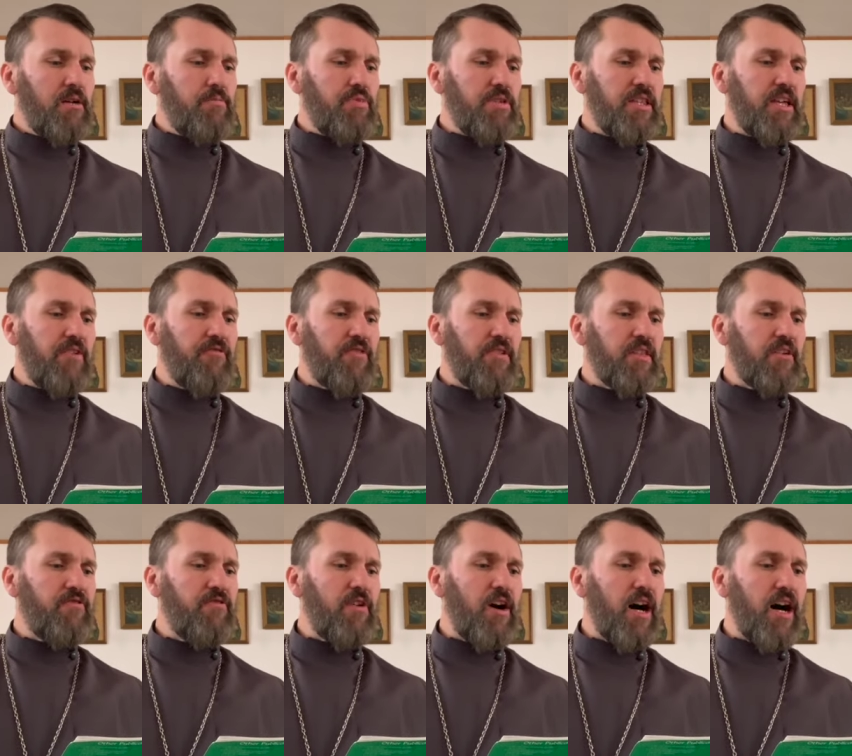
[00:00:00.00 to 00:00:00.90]
Belief in
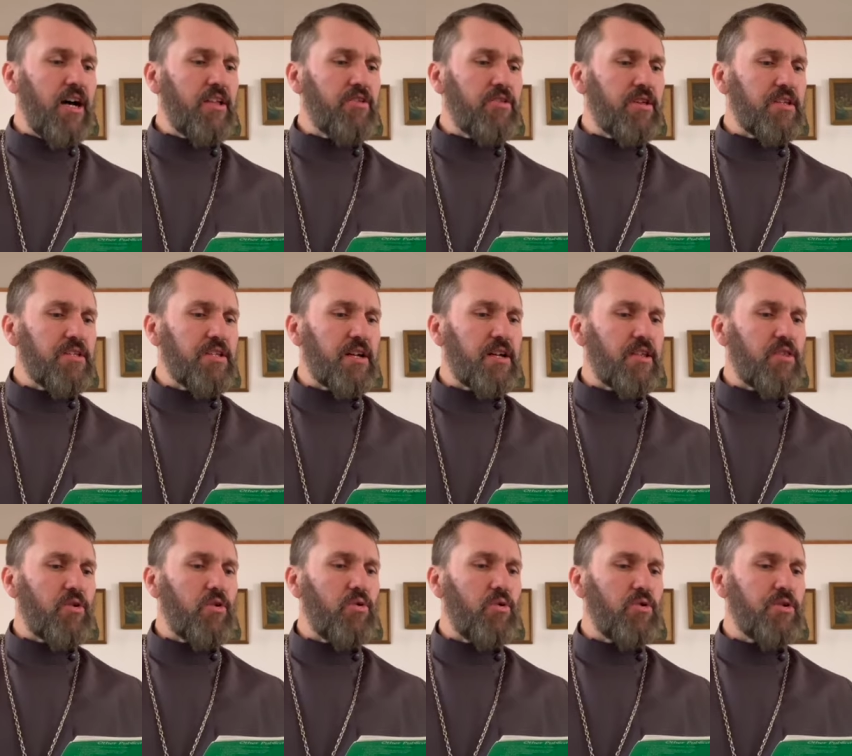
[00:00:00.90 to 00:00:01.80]
the Father, the Son,
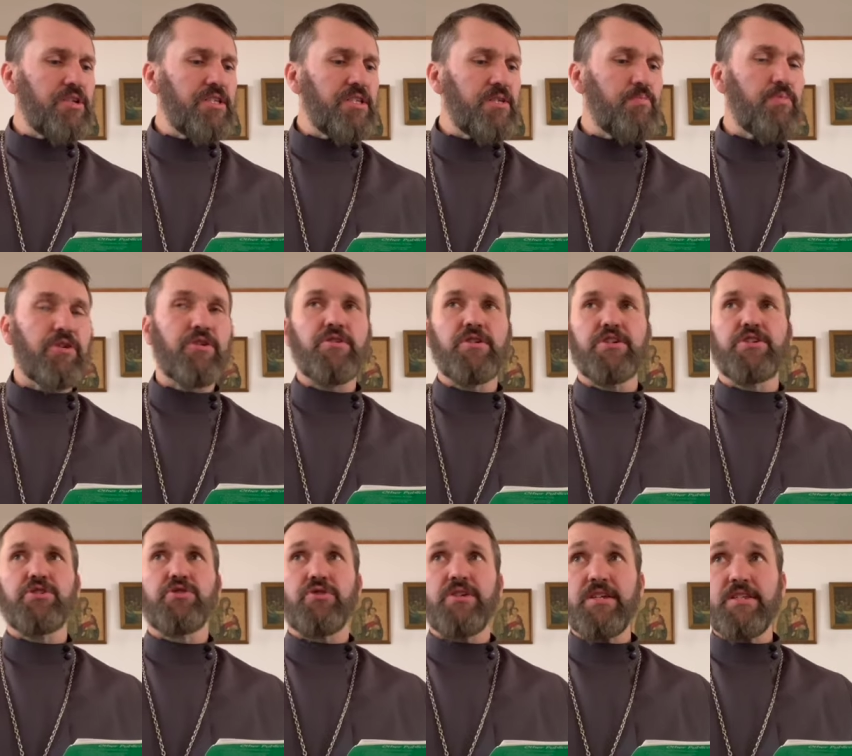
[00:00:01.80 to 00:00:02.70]
and the Holy Spirit is
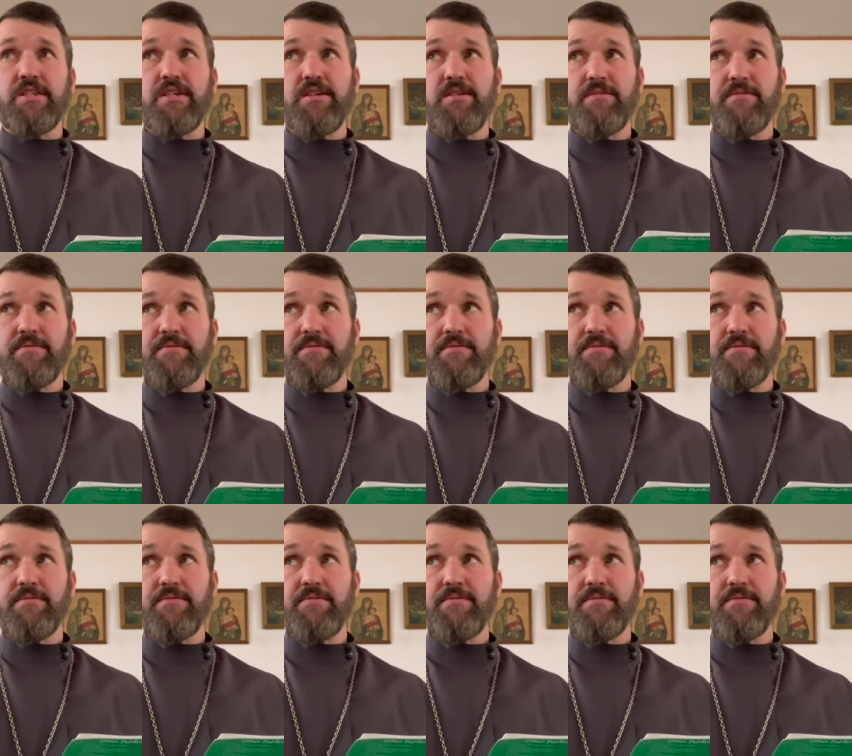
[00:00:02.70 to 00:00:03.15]
Trinity.